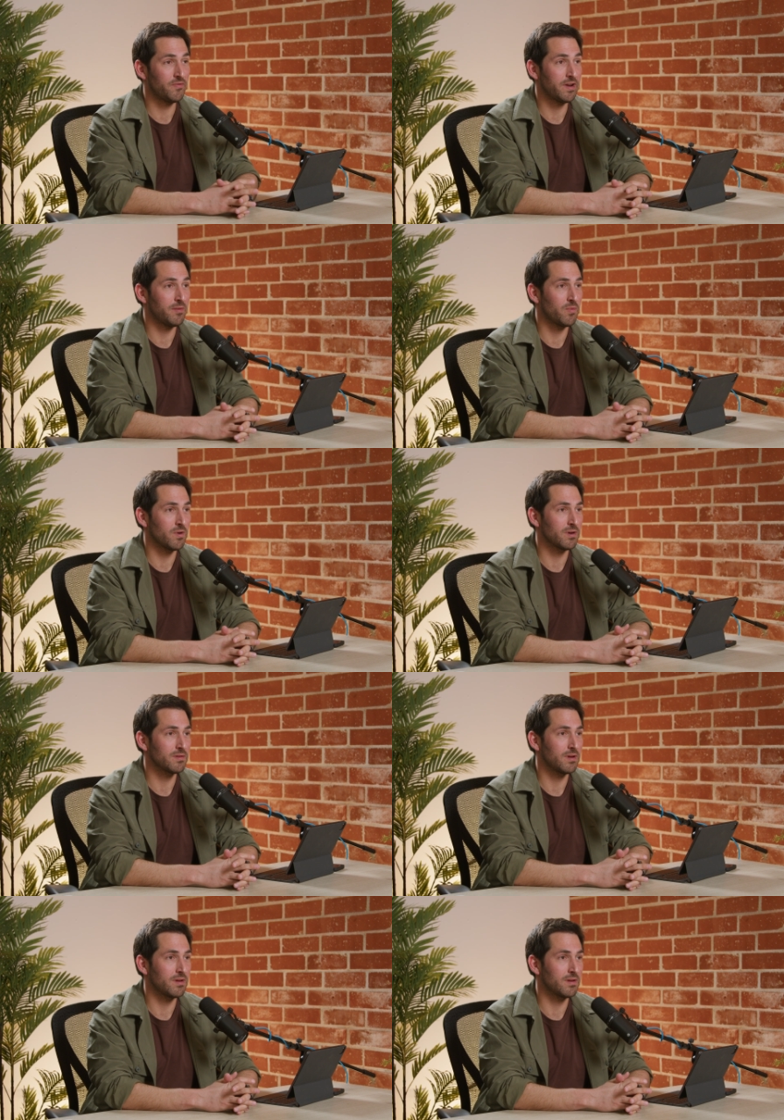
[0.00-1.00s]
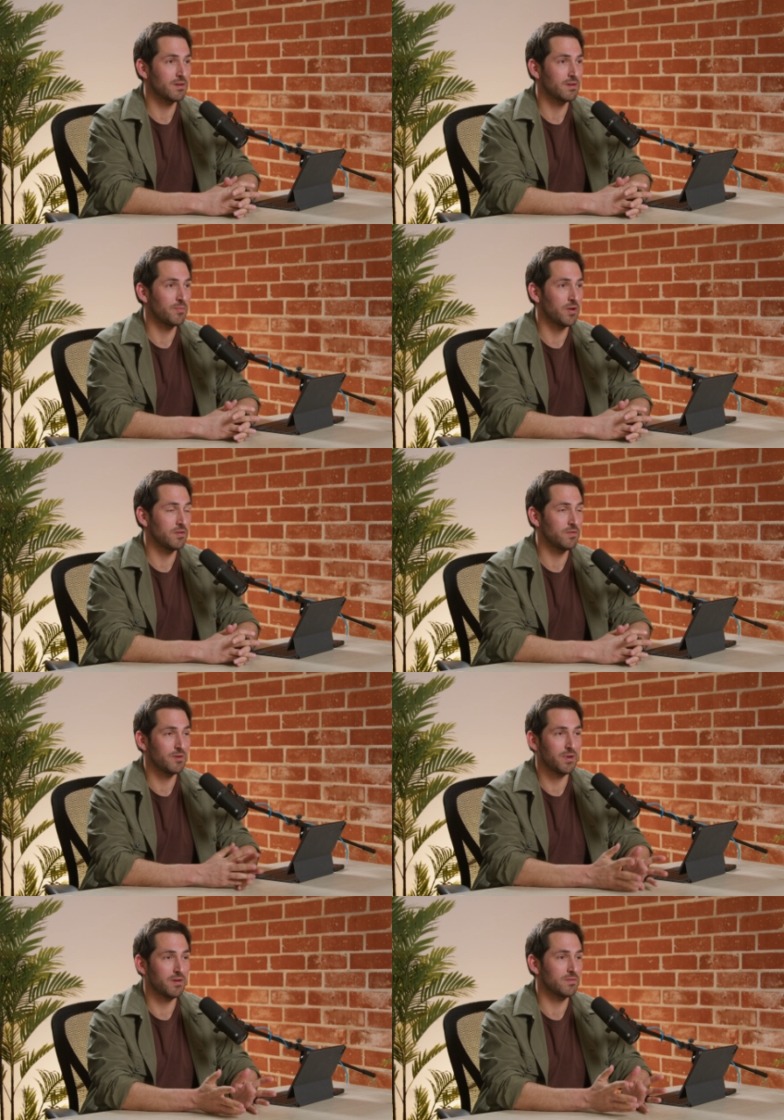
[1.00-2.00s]
find out more uh, about you and
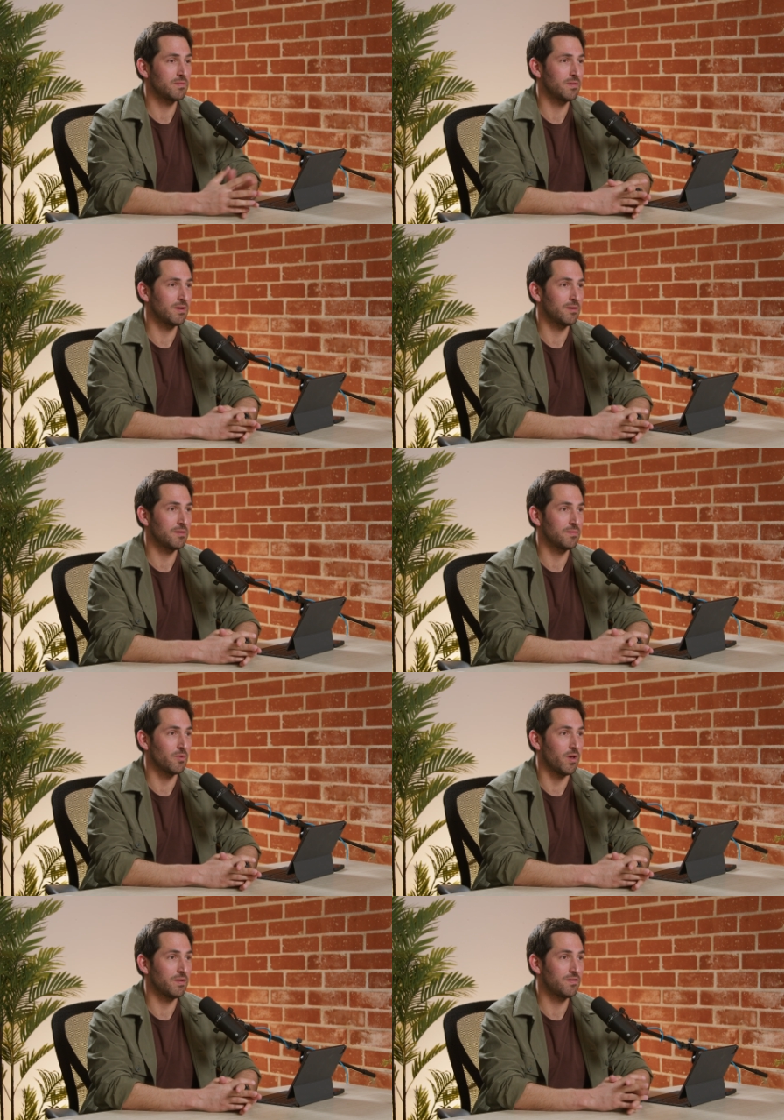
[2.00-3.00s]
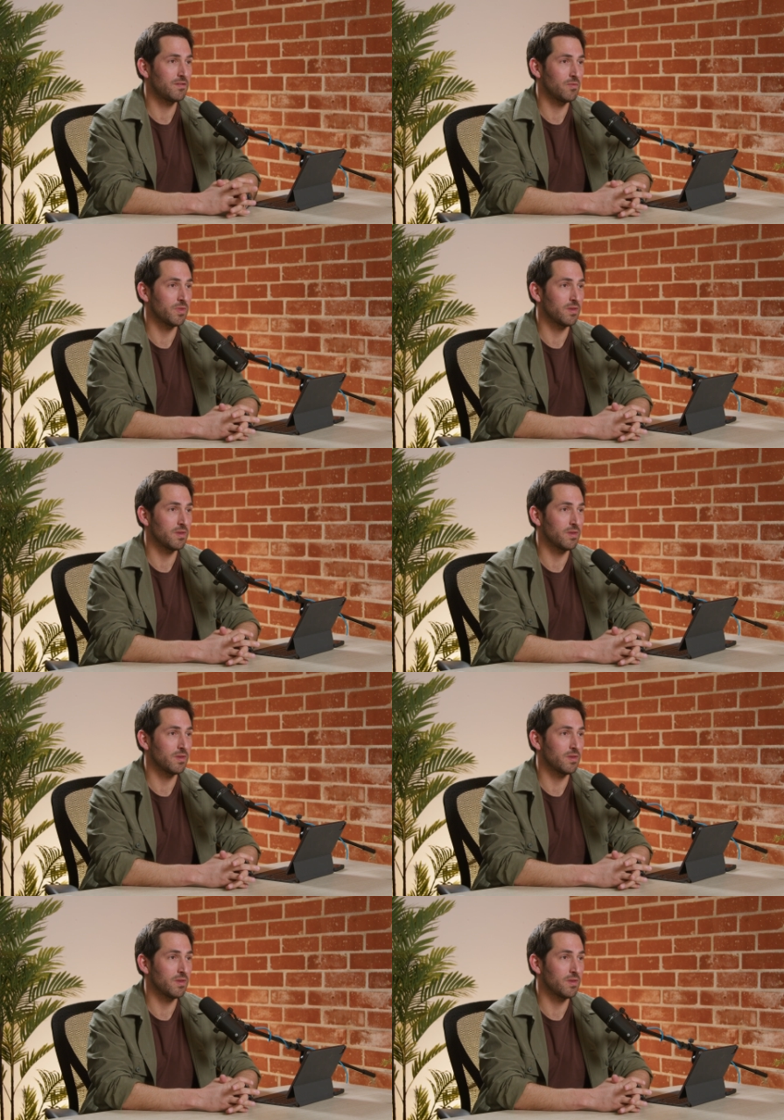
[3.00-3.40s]
about uh, the launch with